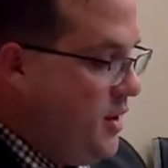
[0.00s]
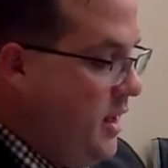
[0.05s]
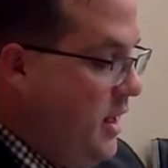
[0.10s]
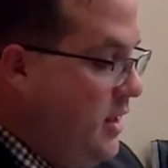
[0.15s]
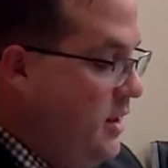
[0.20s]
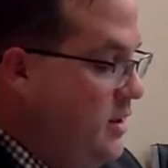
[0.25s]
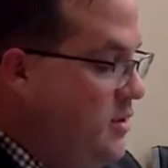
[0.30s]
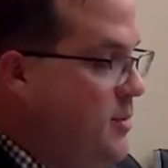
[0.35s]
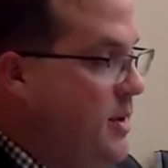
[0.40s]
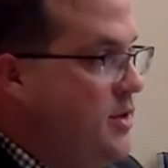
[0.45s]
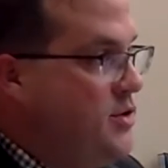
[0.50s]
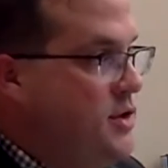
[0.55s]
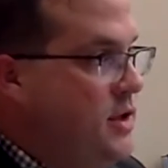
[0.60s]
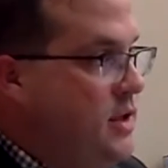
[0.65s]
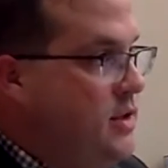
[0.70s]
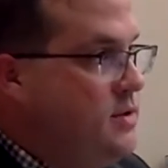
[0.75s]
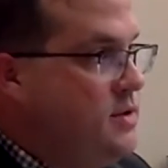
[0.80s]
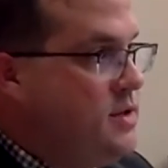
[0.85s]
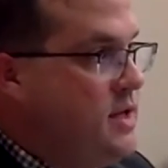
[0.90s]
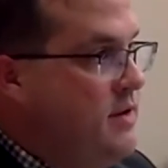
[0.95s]
Hanley is mentioning,
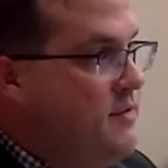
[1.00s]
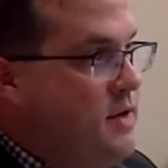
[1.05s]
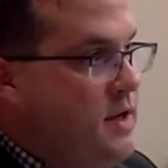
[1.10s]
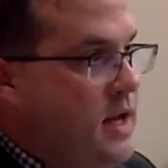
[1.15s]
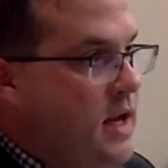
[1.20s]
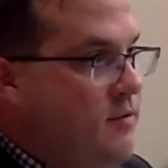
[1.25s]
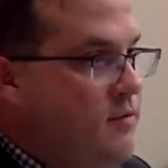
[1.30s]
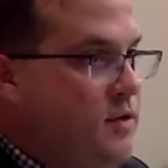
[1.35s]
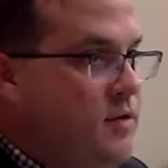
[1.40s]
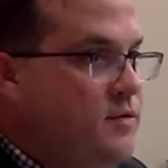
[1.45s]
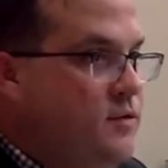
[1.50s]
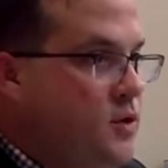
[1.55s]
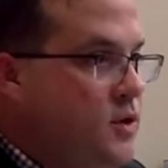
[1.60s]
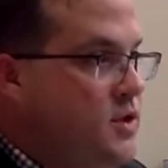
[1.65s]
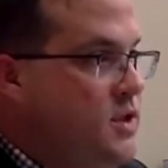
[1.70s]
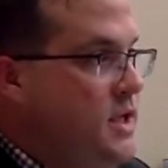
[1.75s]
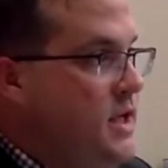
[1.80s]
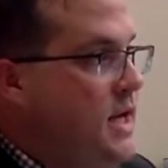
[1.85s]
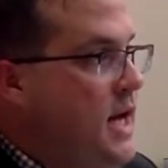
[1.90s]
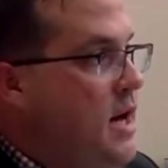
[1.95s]
7 out of the
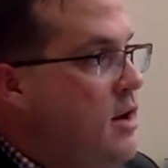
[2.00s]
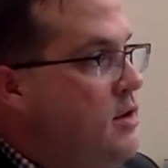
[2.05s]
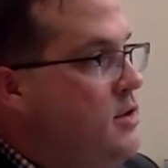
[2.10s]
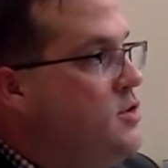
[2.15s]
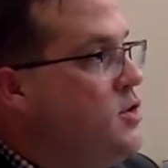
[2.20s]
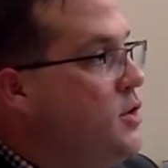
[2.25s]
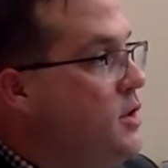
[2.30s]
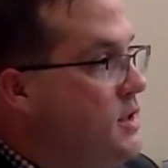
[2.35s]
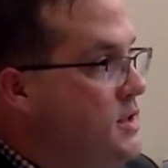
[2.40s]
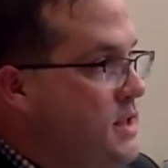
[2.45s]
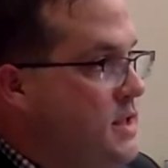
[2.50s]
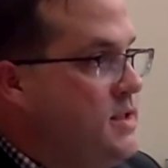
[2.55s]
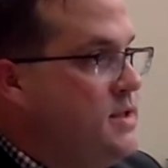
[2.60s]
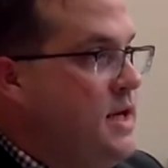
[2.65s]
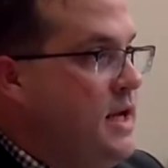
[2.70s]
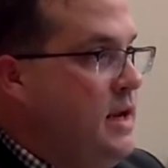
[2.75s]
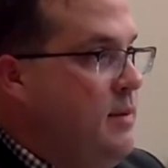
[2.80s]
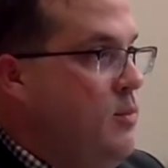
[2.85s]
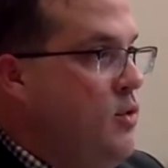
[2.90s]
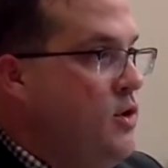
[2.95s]
14 counties don't exist
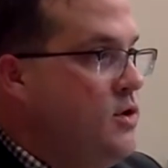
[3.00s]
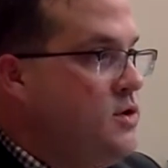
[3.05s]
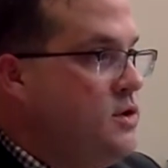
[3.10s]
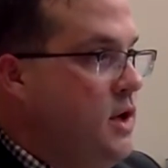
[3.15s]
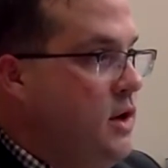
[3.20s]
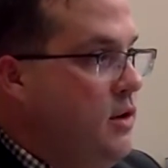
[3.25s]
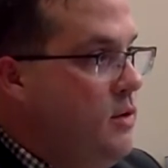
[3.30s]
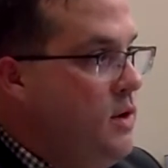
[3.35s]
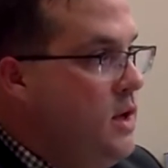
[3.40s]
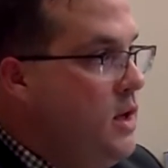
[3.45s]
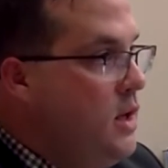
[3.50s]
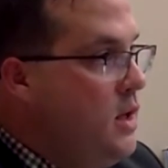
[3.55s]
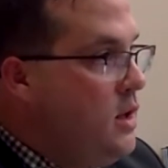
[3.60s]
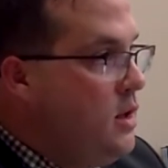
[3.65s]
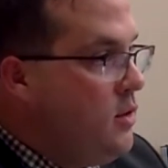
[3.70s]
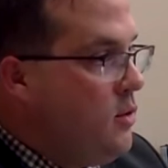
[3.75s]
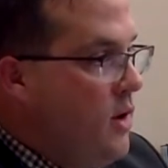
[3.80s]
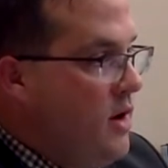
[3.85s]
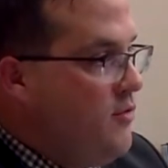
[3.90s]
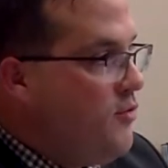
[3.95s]
anymore. So,
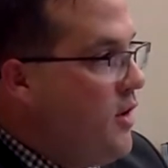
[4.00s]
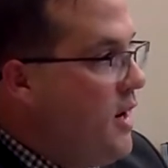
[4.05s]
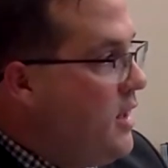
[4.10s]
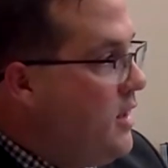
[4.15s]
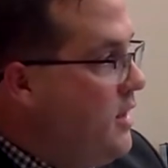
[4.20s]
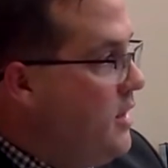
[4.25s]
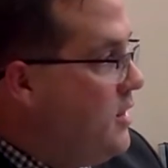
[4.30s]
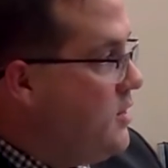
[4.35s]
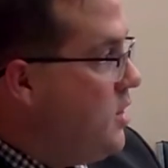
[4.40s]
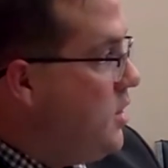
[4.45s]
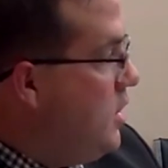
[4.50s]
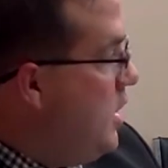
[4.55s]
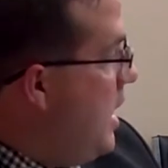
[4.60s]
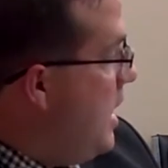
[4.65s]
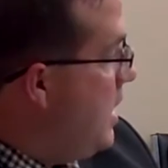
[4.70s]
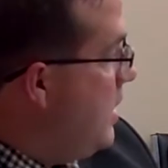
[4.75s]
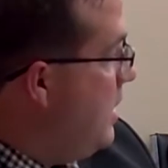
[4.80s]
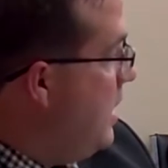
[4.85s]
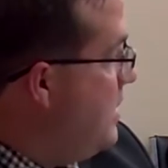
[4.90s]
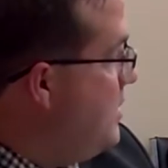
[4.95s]
quite frankly, there's a lot
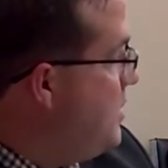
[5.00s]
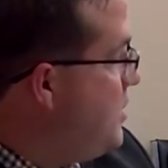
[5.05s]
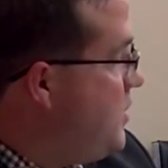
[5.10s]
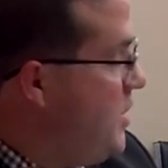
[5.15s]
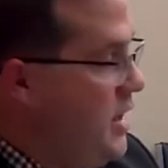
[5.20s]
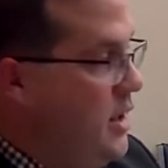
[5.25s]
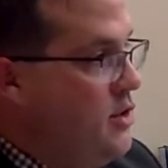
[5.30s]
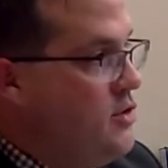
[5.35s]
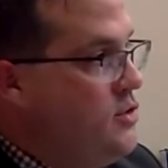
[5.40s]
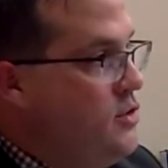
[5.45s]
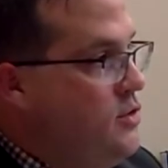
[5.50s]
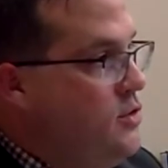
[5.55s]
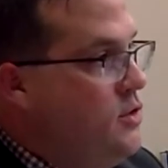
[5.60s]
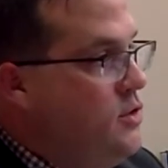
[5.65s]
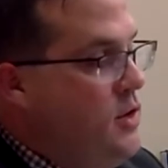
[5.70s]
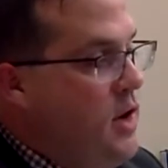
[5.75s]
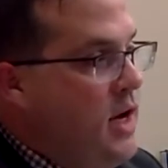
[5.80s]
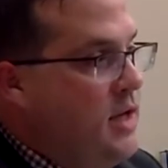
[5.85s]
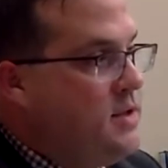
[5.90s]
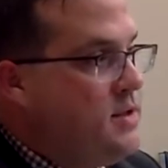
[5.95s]
of legislators who do
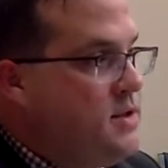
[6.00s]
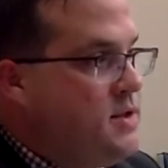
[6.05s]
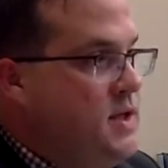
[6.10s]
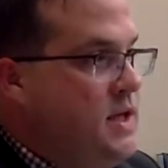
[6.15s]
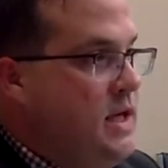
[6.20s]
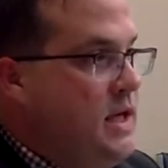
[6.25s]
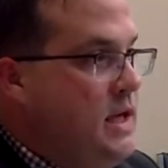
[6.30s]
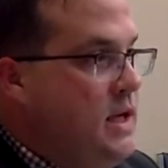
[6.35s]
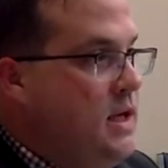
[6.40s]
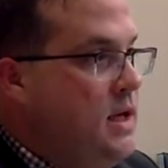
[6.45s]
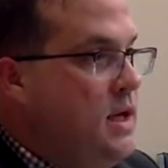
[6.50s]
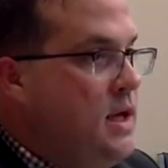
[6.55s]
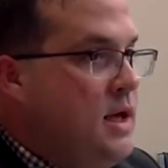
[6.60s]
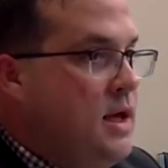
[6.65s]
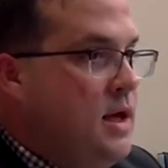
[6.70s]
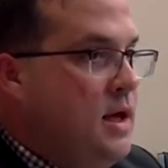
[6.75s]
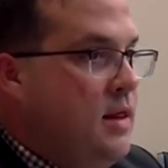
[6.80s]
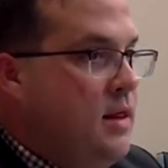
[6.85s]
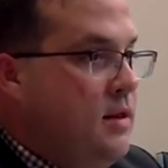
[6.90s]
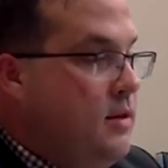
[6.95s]
not see
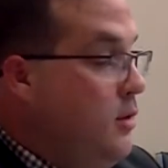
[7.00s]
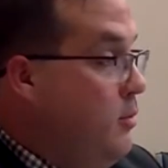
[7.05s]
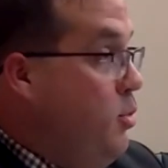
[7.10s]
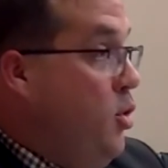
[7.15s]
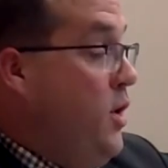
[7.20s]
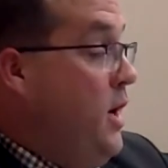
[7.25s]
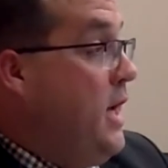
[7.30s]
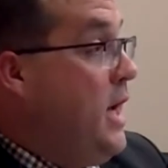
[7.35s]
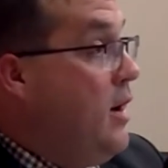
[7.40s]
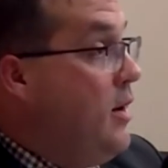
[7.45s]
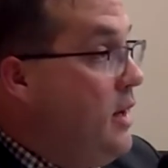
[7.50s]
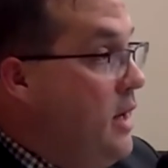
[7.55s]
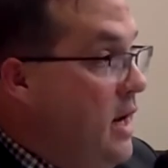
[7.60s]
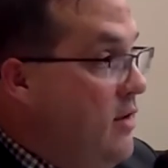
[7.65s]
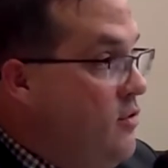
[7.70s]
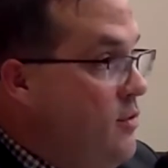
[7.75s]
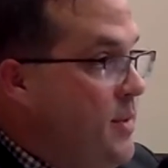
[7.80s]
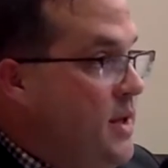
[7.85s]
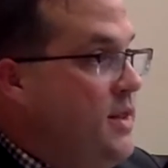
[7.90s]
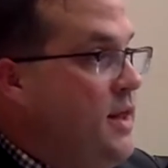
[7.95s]
the point of county
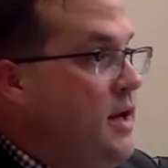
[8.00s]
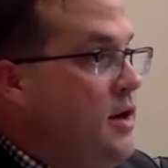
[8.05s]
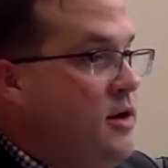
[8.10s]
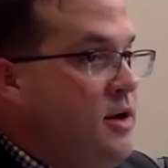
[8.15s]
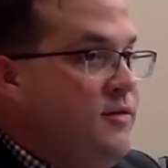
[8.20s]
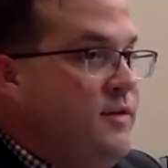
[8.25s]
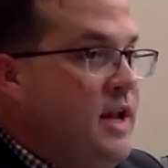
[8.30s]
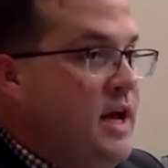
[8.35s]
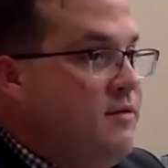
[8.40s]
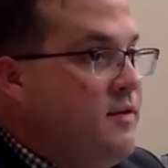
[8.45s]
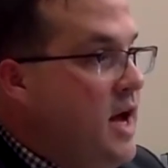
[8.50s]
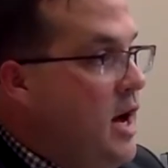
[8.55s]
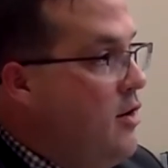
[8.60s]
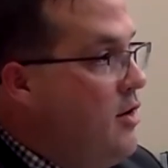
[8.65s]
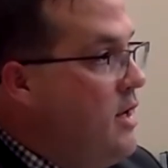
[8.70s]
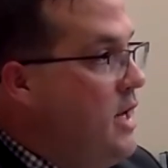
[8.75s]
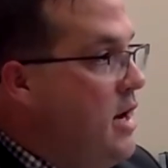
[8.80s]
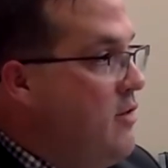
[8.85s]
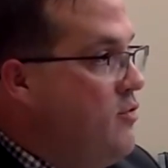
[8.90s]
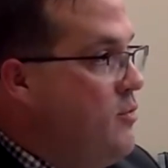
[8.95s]
government. They don't even have county
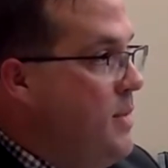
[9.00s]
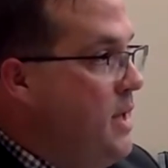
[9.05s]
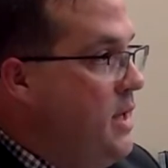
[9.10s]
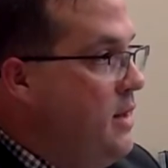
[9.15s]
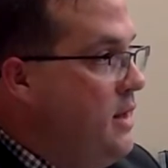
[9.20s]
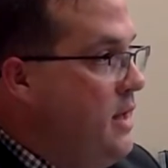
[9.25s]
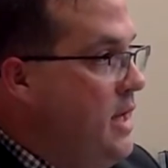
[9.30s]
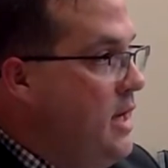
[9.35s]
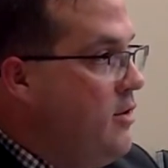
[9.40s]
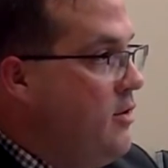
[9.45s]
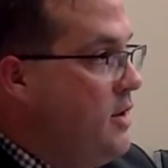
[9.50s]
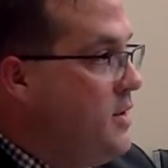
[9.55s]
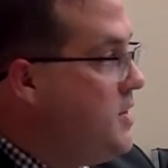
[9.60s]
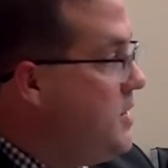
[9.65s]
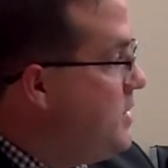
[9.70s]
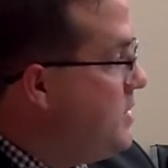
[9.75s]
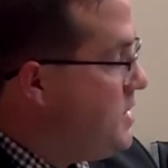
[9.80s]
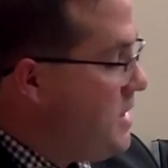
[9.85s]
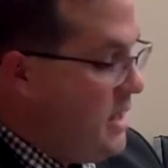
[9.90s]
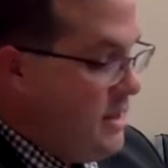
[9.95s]
government in the areas of
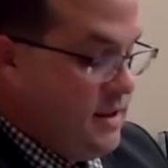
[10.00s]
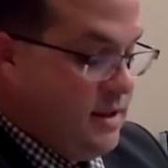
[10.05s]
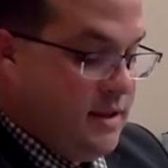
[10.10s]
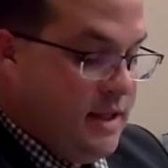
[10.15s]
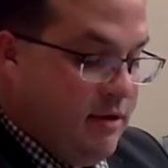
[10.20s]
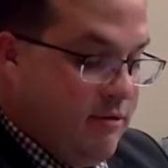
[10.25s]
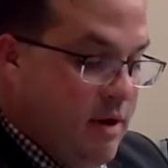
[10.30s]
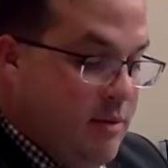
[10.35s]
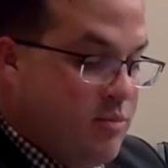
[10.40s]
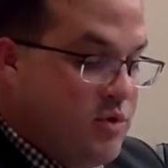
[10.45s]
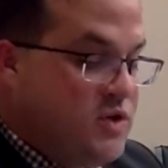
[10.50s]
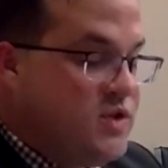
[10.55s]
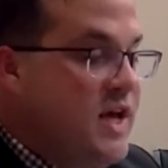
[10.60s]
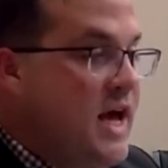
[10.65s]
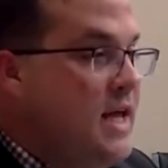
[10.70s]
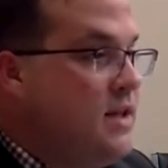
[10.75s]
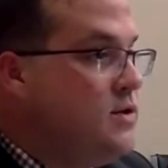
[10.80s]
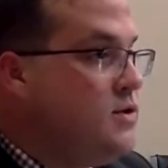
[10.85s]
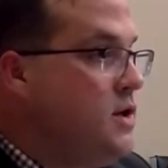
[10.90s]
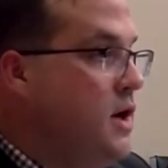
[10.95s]
the state that they
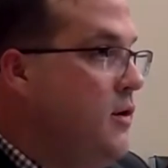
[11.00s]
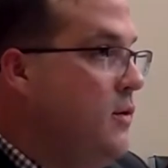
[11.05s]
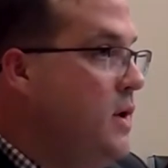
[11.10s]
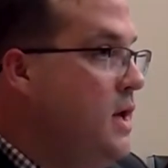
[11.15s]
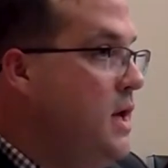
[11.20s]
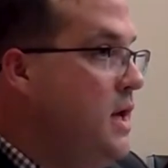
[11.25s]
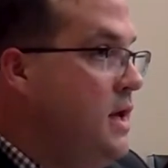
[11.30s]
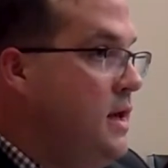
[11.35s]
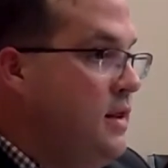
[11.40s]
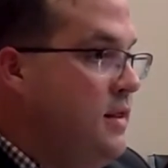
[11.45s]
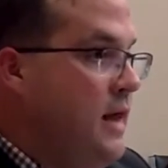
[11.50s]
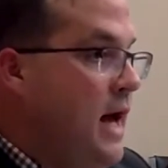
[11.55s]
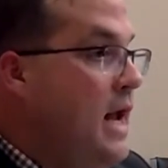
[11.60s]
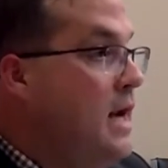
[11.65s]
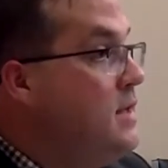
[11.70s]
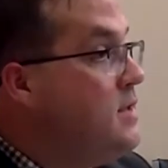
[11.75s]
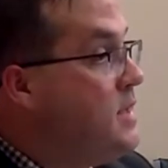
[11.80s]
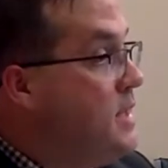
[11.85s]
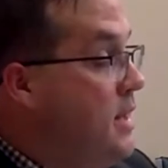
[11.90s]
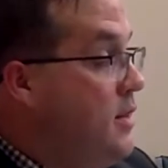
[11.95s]
represent. So that
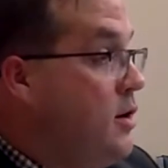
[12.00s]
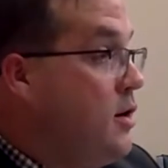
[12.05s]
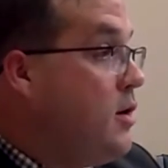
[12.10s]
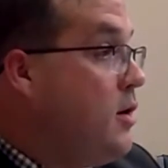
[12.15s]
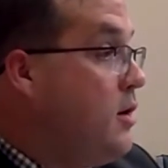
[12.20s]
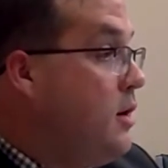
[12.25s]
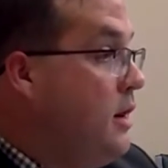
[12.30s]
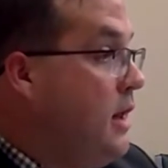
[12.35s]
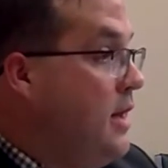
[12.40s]
is another hurdle.